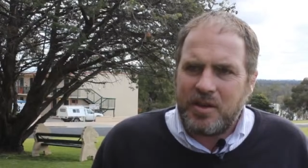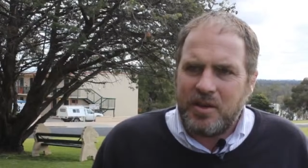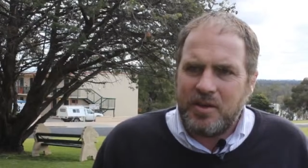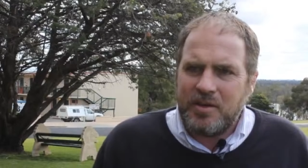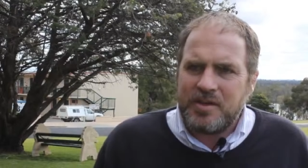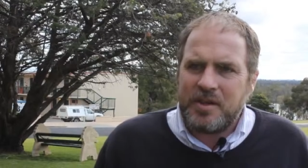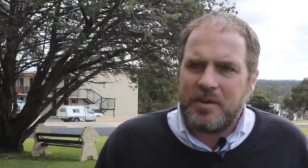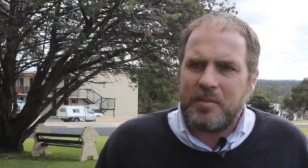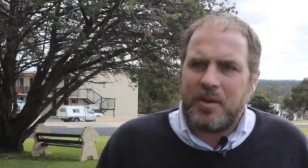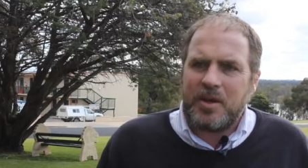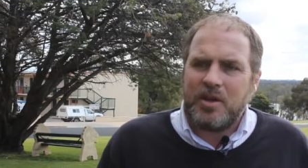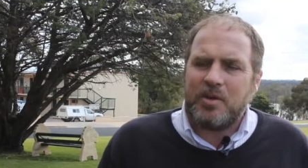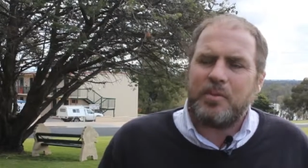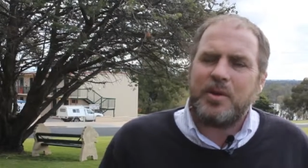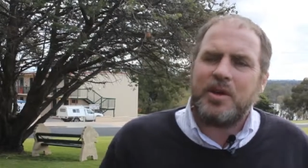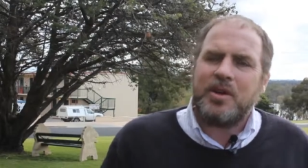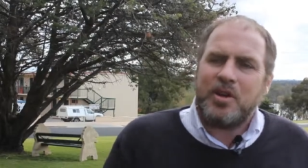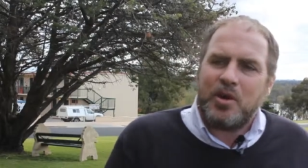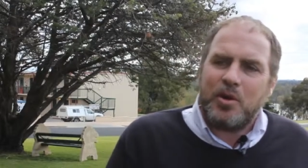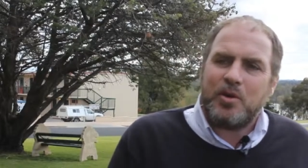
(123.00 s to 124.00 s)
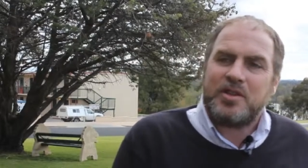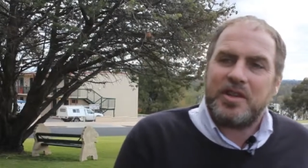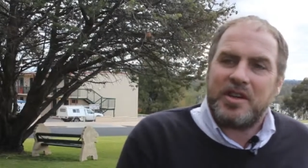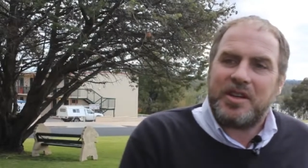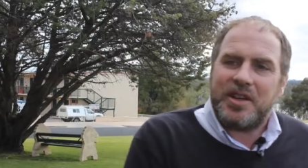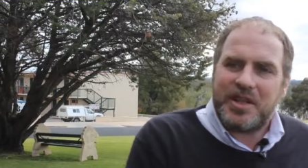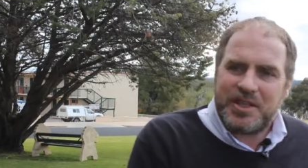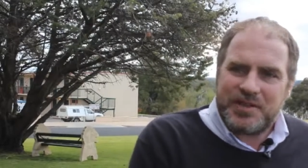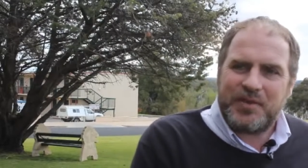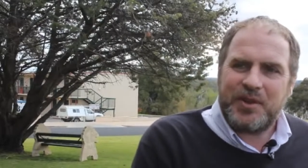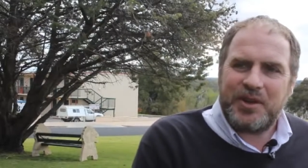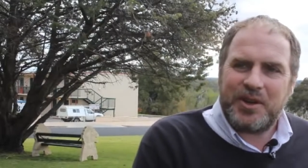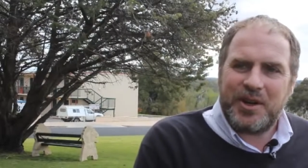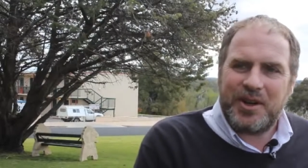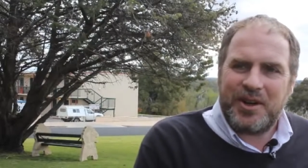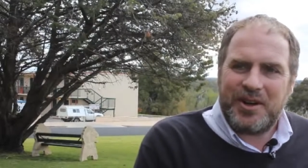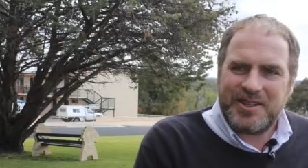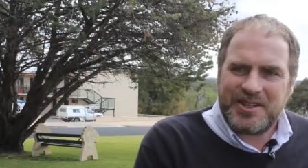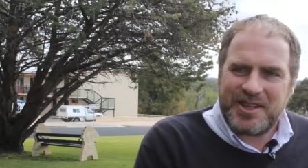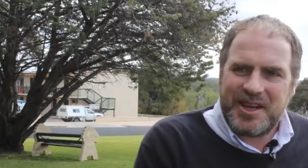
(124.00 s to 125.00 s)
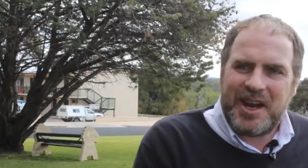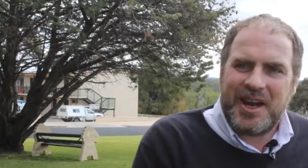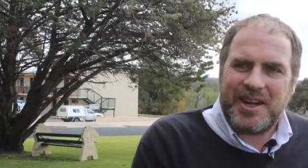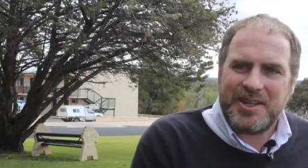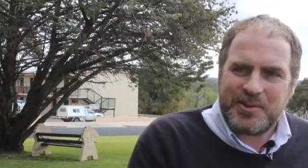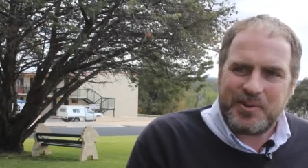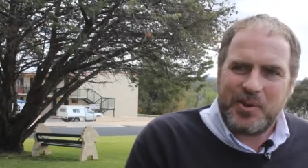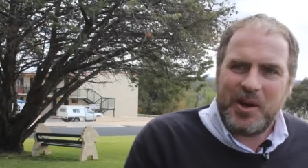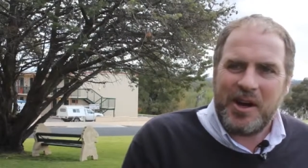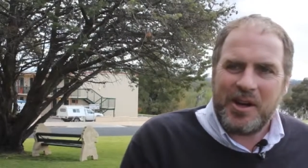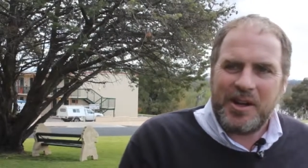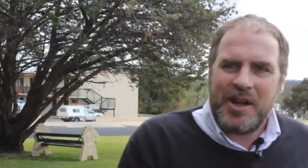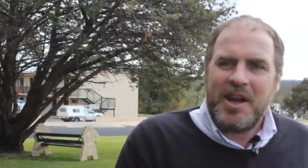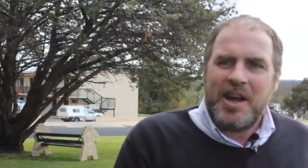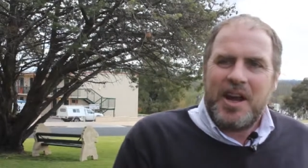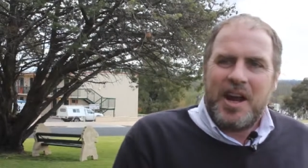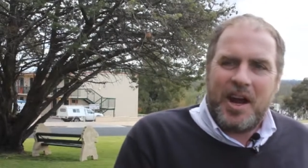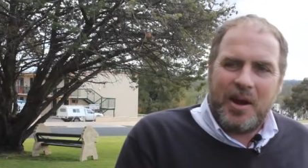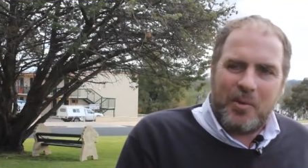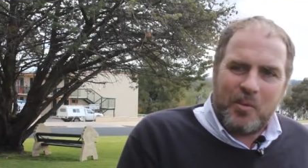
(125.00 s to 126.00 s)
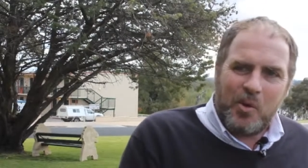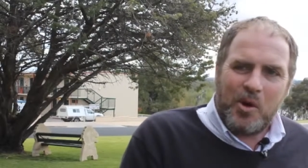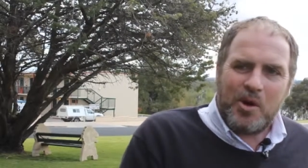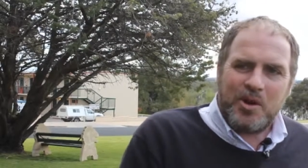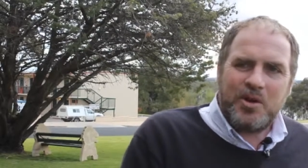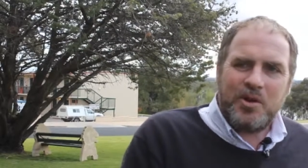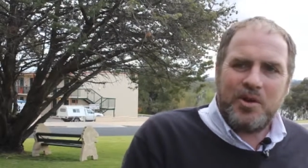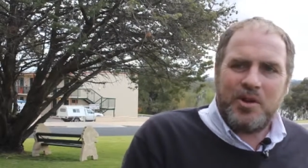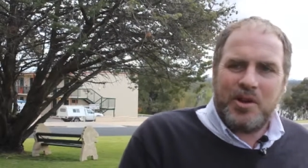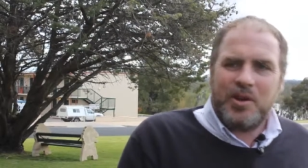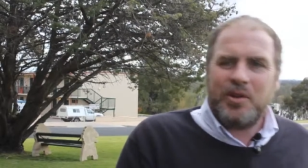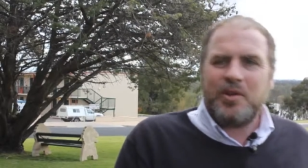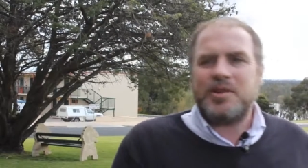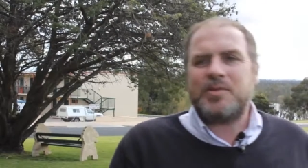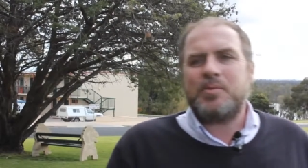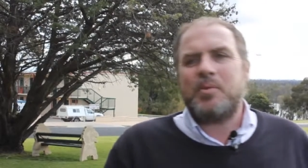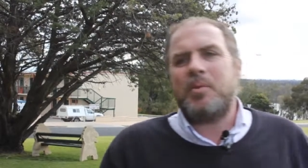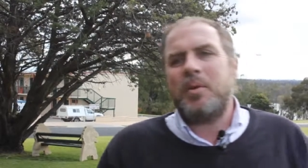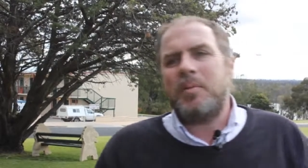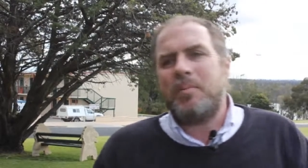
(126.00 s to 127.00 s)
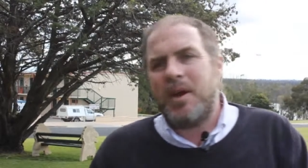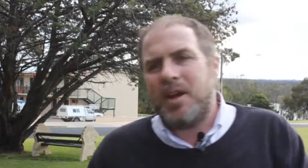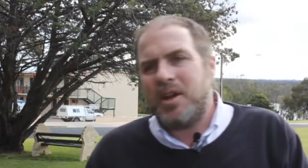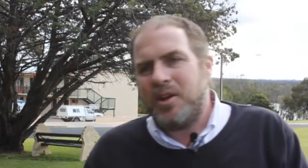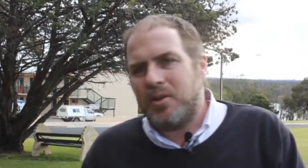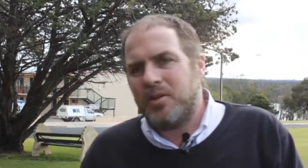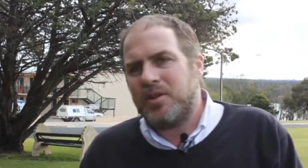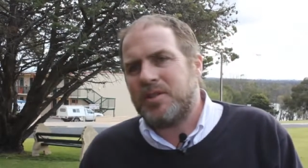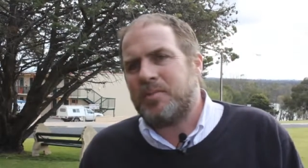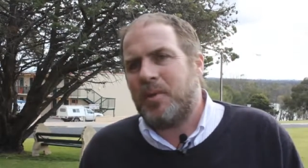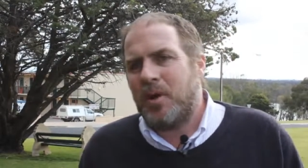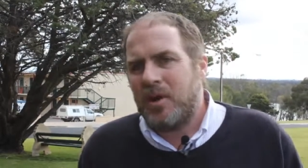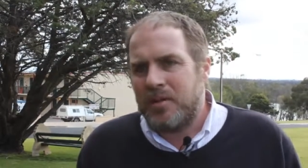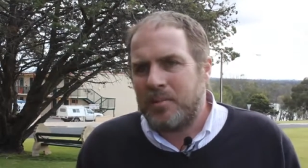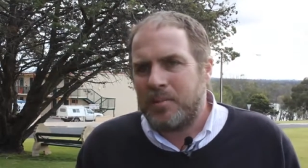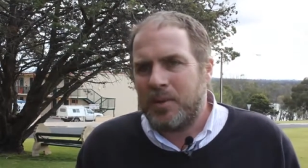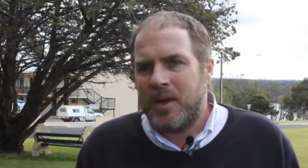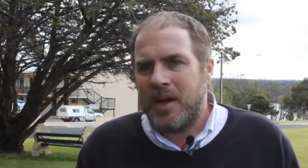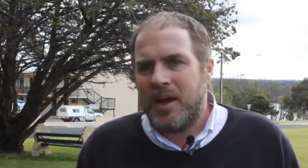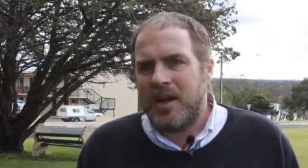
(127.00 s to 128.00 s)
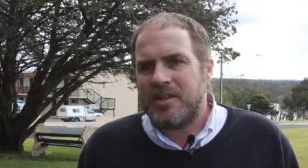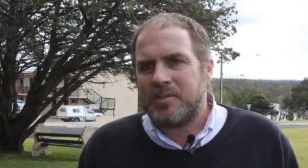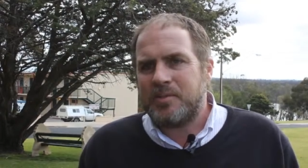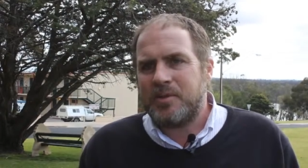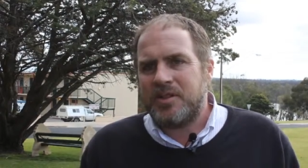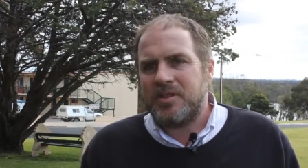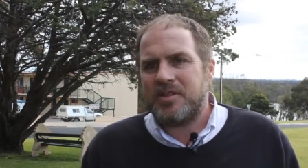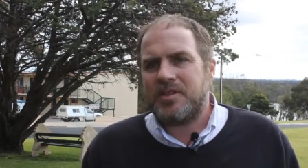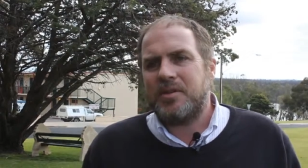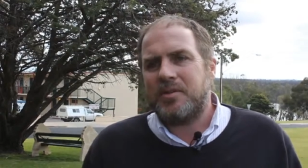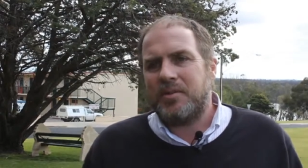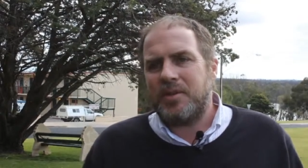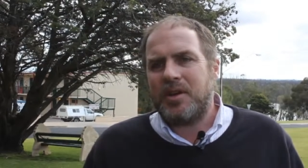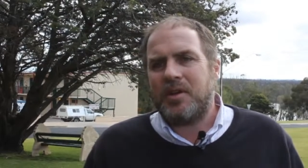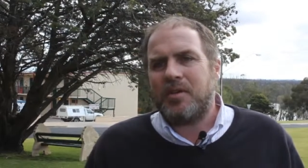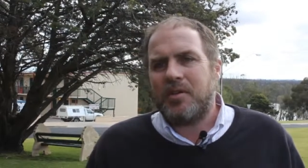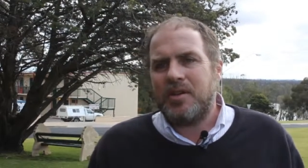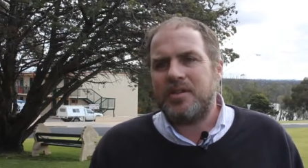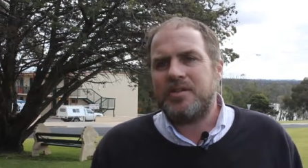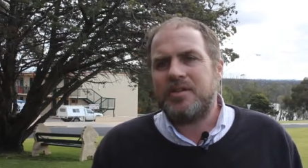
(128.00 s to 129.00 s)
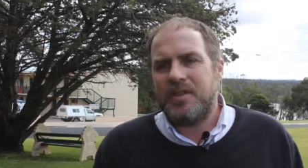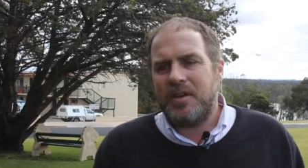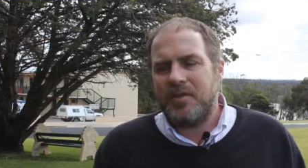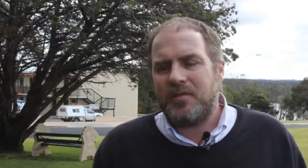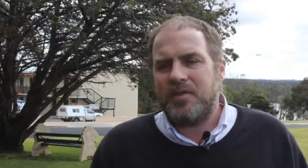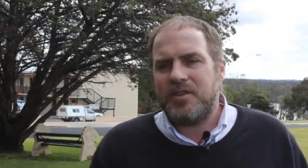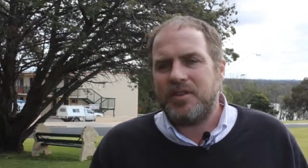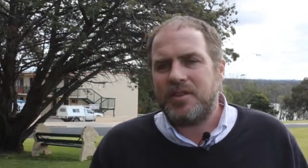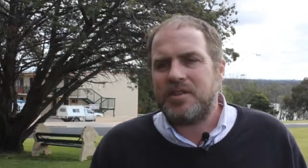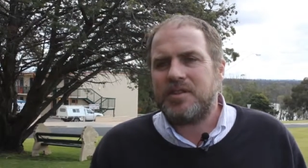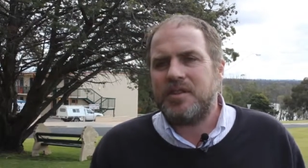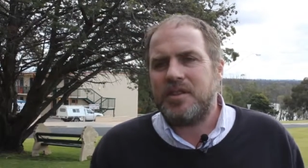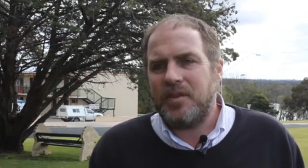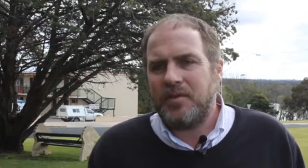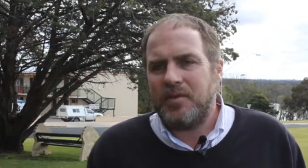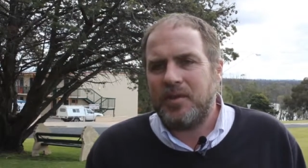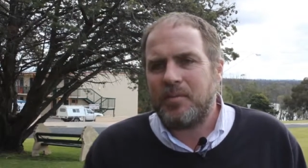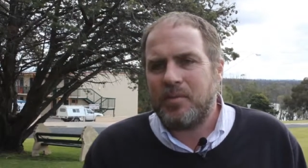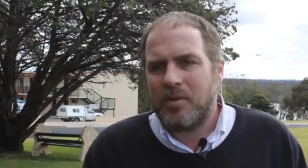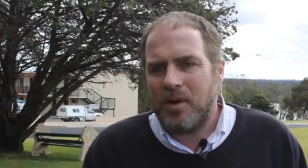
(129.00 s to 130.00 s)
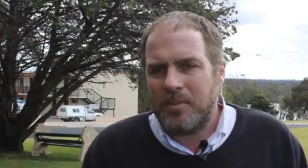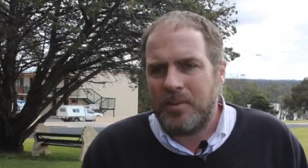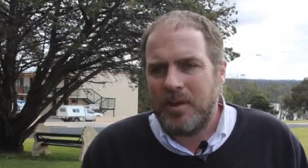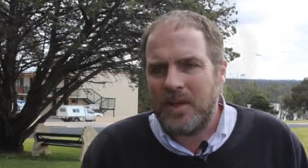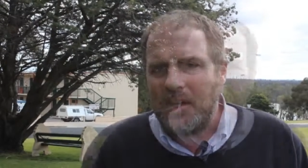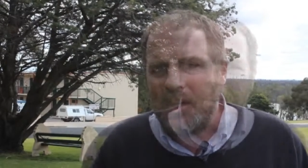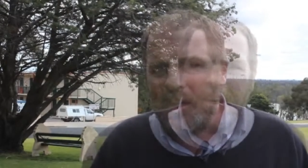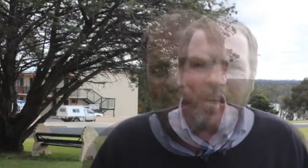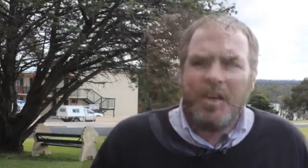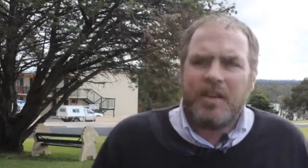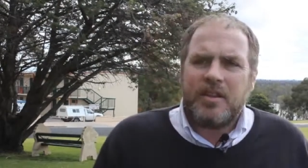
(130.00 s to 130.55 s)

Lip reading: using, but you'll be using less fertiliser as well, and what you use will be better used by the plants, which is going to increase the efficiency of your property.